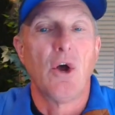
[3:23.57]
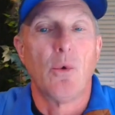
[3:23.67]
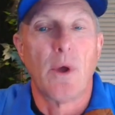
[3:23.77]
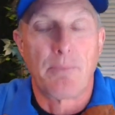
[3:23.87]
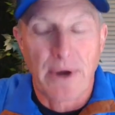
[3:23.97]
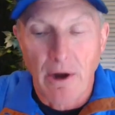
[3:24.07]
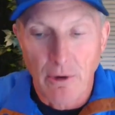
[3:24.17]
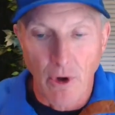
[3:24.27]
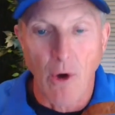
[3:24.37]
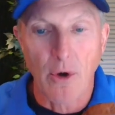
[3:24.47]
We bring our
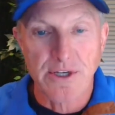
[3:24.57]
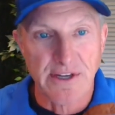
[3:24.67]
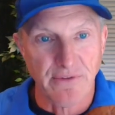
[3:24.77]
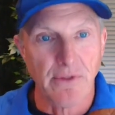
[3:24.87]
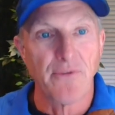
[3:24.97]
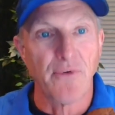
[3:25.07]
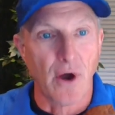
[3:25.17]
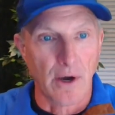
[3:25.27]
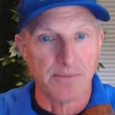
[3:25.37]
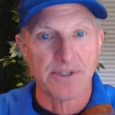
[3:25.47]
growers in from the
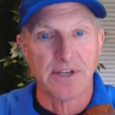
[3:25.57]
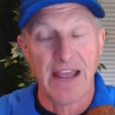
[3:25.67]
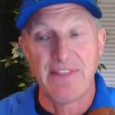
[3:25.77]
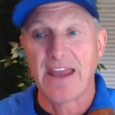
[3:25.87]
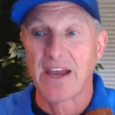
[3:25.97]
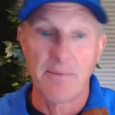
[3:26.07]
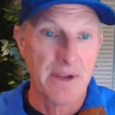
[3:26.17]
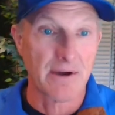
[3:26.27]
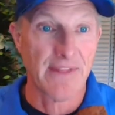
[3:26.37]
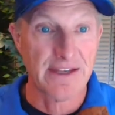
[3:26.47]
farms and they come
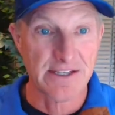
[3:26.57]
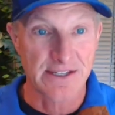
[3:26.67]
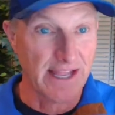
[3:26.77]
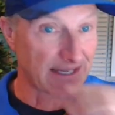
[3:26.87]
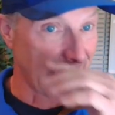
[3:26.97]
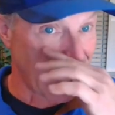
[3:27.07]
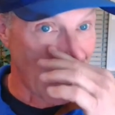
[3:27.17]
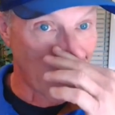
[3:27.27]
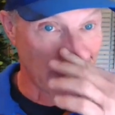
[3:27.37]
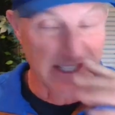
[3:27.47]
here and they just like to hang
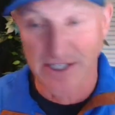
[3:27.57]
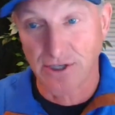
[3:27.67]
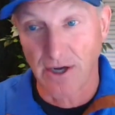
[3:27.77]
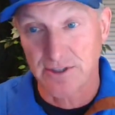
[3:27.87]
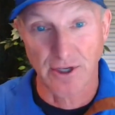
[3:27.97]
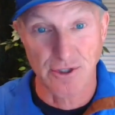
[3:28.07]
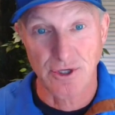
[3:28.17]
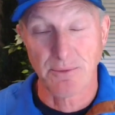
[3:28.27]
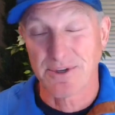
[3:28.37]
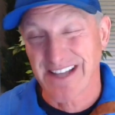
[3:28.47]
out with us and talk to
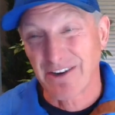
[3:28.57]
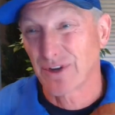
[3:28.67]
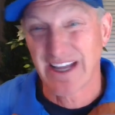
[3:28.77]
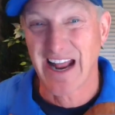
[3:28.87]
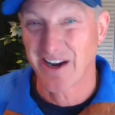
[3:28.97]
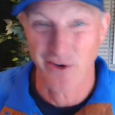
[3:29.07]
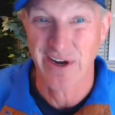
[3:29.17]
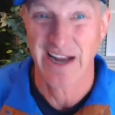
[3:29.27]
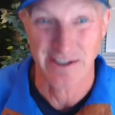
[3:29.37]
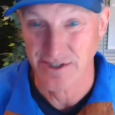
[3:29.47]
consumers. They don't get out of
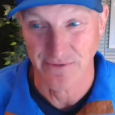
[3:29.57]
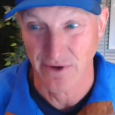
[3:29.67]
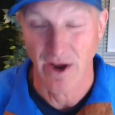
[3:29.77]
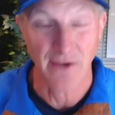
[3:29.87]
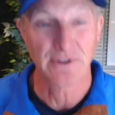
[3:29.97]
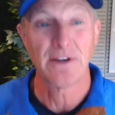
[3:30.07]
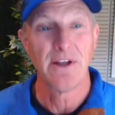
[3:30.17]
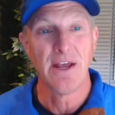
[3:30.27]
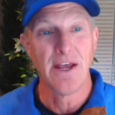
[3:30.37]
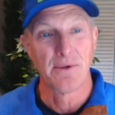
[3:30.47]
greenhouses very often.
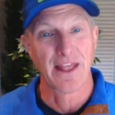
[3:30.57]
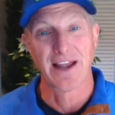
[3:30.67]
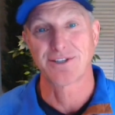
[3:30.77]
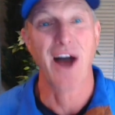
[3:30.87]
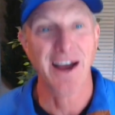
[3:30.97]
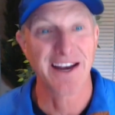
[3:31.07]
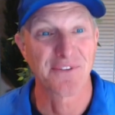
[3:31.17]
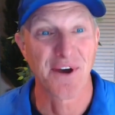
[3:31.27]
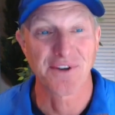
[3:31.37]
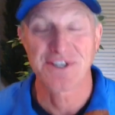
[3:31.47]
They like talking to
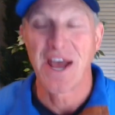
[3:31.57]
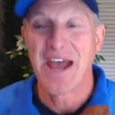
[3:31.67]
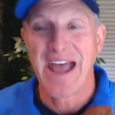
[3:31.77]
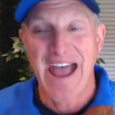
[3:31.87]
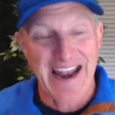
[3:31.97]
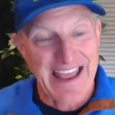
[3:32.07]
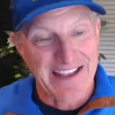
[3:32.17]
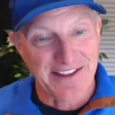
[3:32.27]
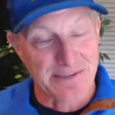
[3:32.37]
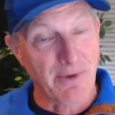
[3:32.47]
folks. And I
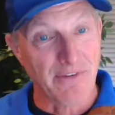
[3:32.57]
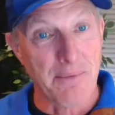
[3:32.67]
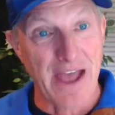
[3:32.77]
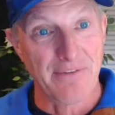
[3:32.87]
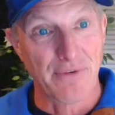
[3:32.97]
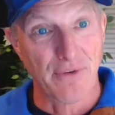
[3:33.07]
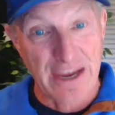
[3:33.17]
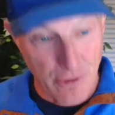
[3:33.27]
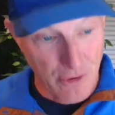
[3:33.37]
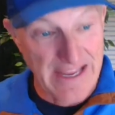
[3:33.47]
some of them have they
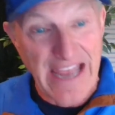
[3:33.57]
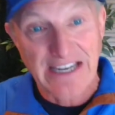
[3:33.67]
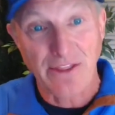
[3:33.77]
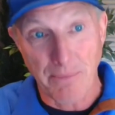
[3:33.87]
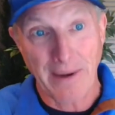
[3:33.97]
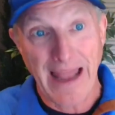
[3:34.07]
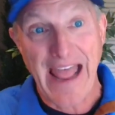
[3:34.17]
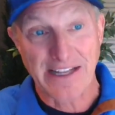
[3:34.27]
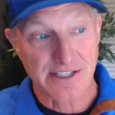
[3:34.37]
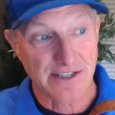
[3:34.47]
created the
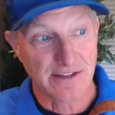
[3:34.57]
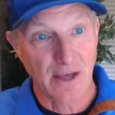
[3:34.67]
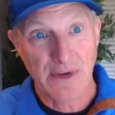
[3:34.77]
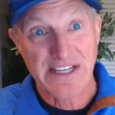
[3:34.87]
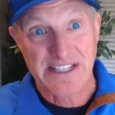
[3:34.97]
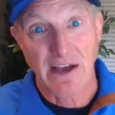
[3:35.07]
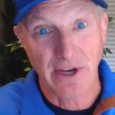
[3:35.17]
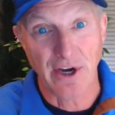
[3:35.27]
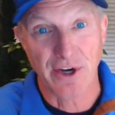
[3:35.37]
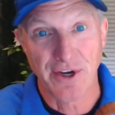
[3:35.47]
plants that we sell here.